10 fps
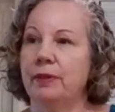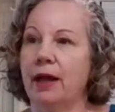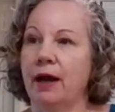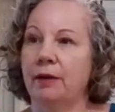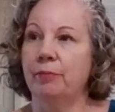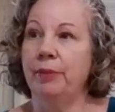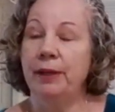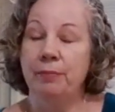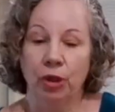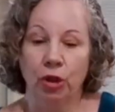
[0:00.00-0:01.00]
uh,
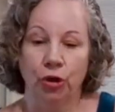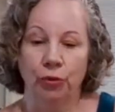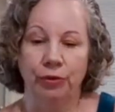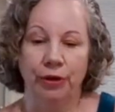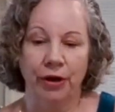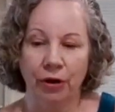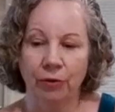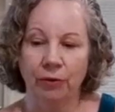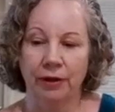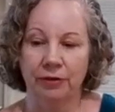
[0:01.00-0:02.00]
people who
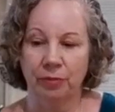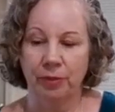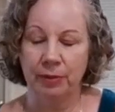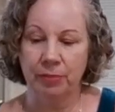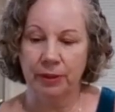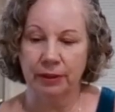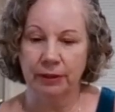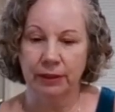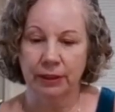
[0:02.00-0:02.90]
know other people